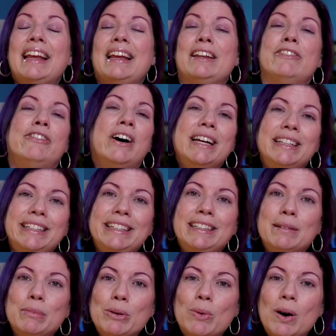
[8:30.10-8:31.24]
And finally,
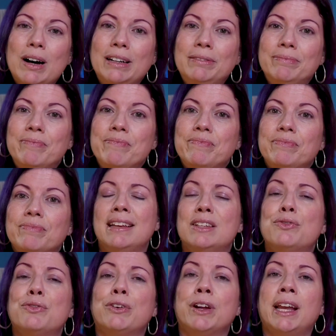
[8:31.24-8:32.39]
number 1 is
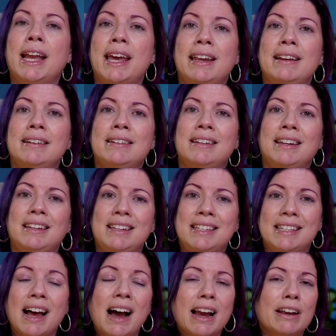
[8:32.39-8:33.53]
forgetting to
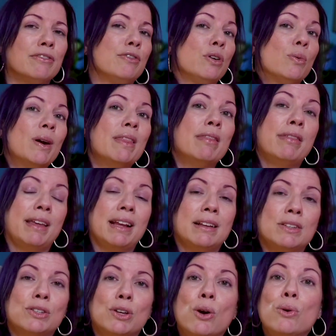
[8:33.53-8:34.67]
design for when
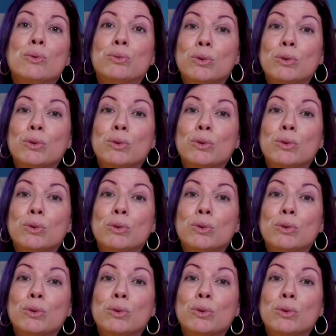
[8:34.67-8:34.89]
things go